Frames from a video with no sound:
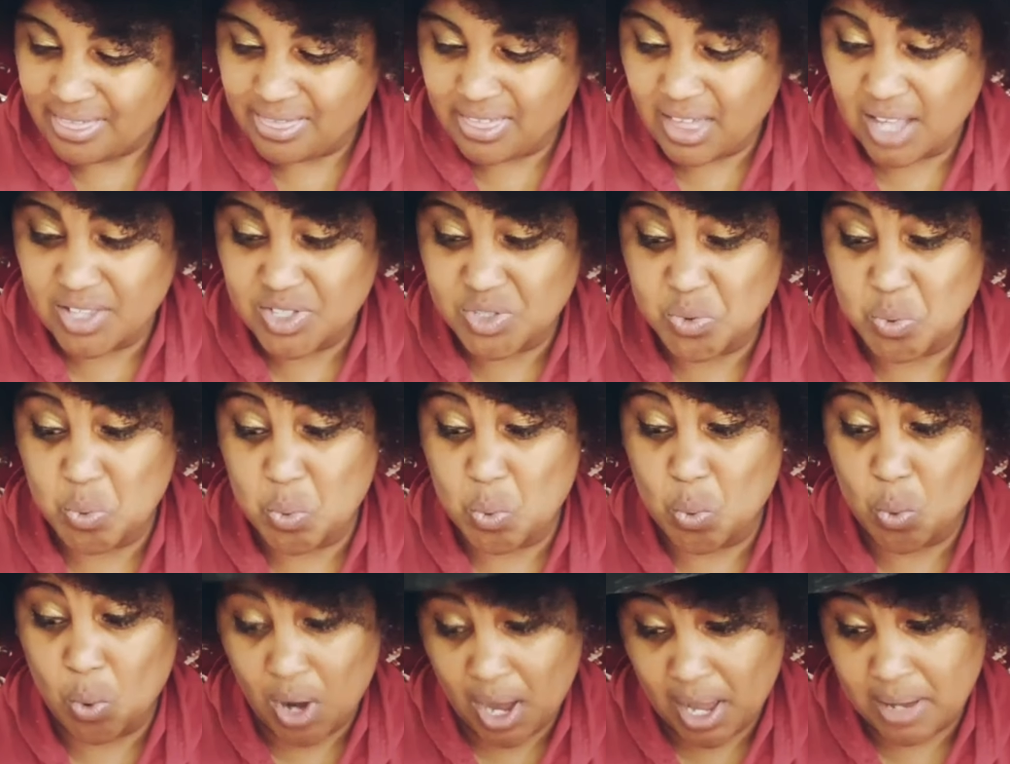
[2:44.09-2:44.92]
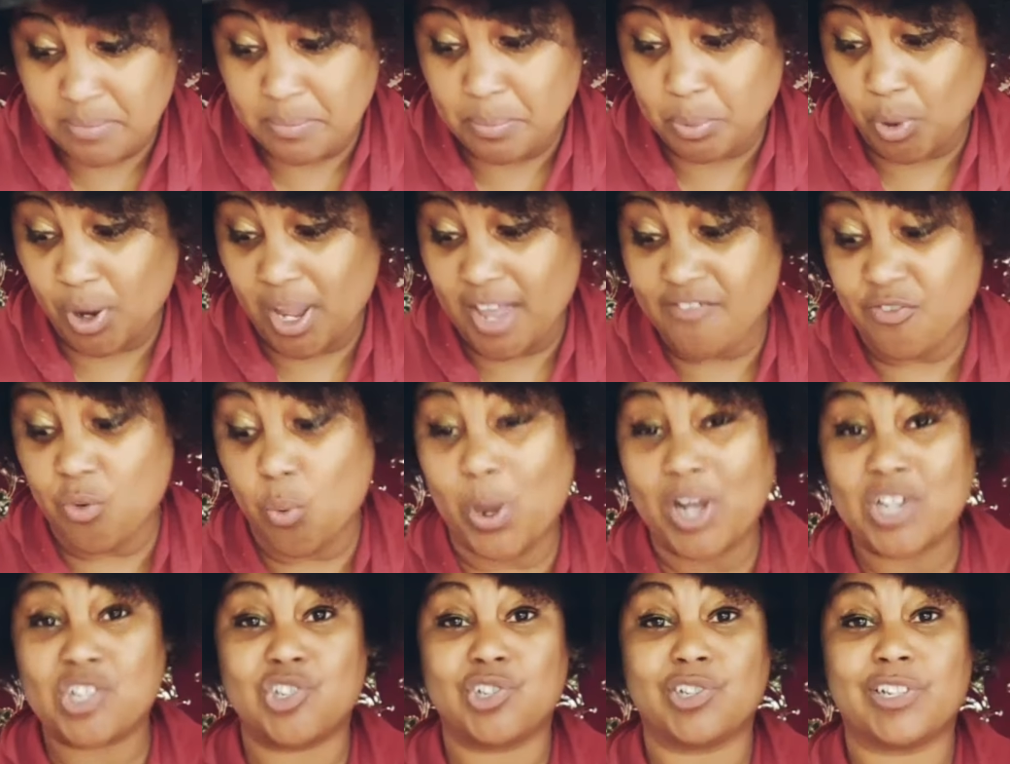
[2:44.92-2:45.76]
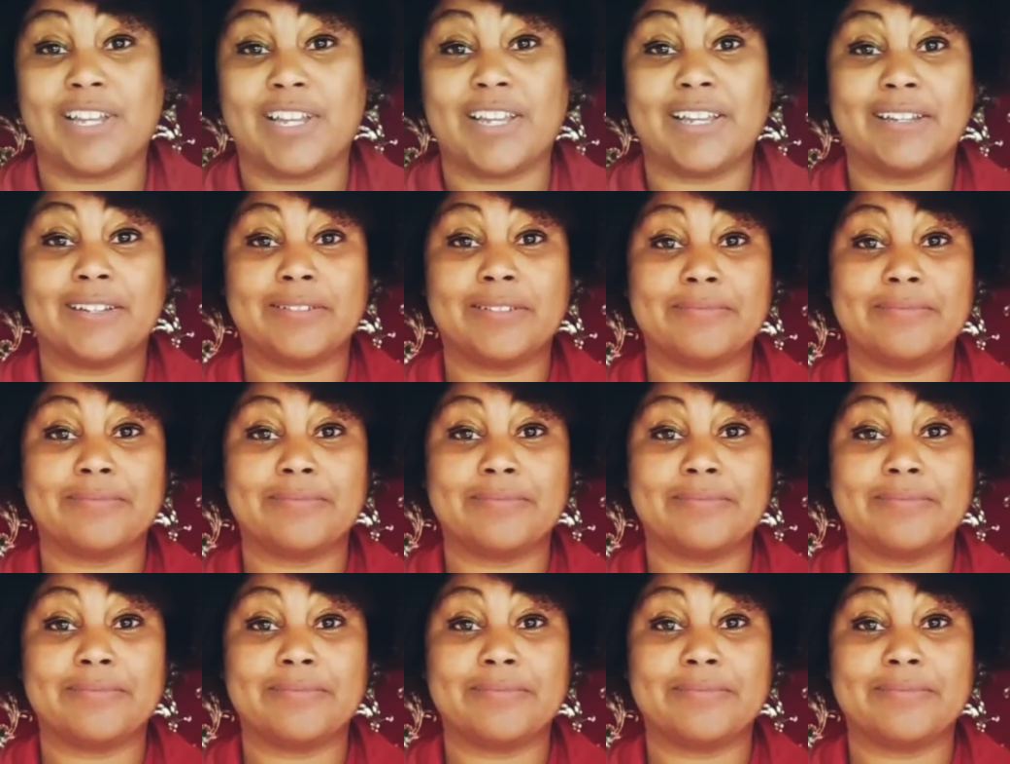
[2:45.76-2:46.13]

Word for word: That's one brave witchling.